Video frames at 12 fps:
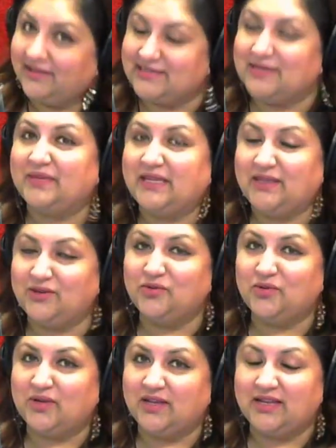something new
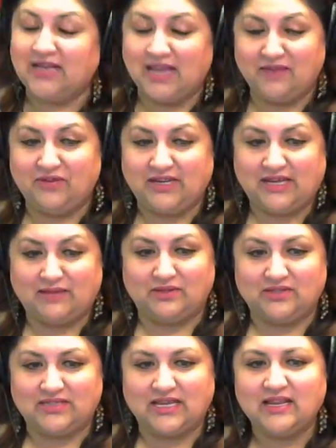you learn every day,
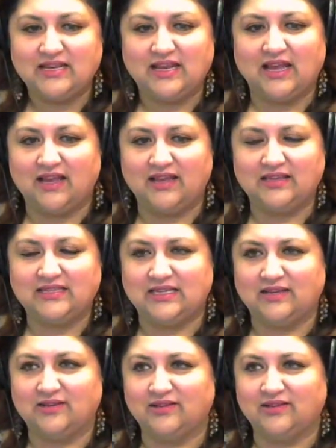Balajan. Uh, so yeah, I can't